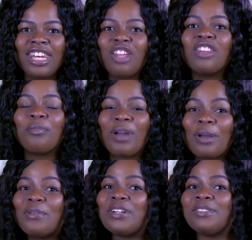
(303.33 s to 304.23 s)
Now, the
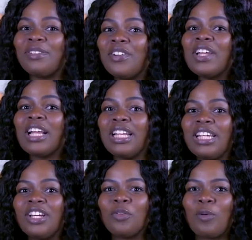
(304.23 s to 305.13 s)
Bible is very
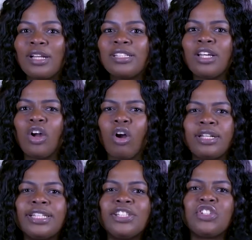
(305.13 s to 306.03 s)
clear on what
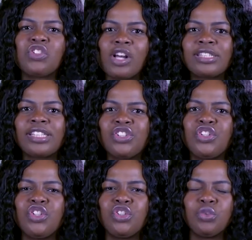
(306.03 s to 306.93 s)
God instructs us
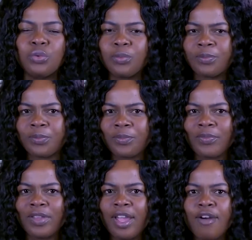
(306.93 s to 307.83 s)
to do.
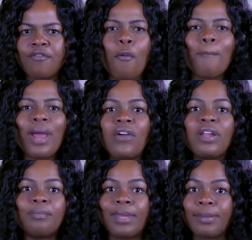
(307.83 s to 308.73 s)
For
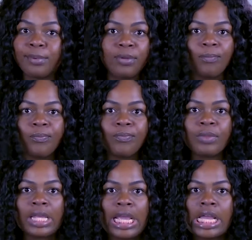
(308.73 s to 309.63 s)
married people,
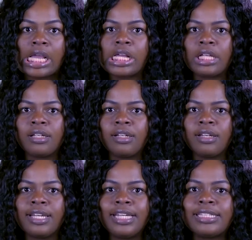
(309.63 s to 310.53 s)

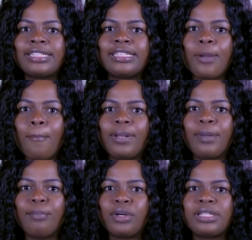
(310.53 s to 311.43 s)
it is
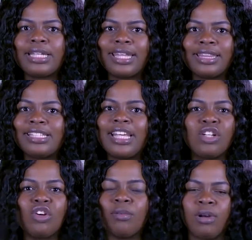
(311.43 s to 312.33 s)
simply put in the
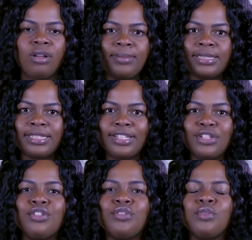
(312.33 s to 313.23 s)
10 Commandments.
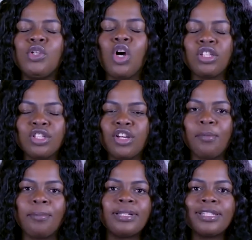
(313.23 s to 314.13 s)
do not
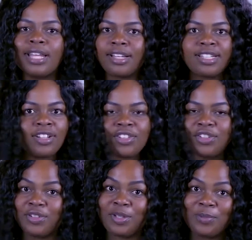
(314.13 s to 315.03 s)
commit
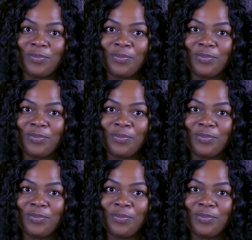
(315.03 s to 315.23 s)
adultery.